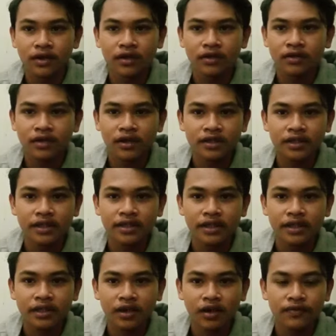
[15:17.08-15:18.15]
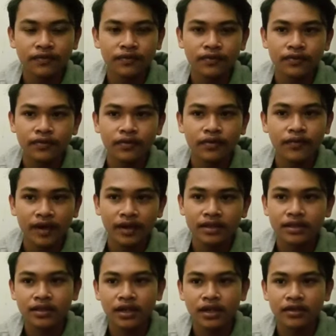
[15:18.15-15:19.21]
are characteristic of
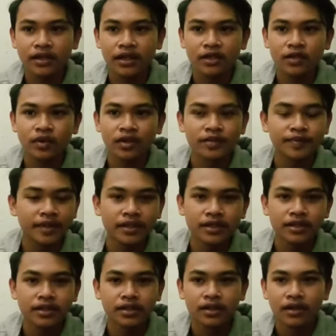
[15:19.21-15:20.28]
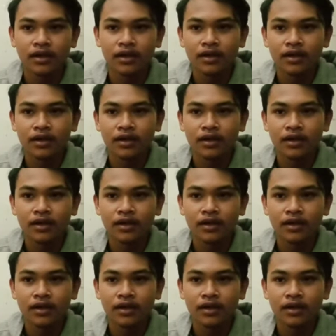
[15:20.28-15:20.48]
fast and casual speech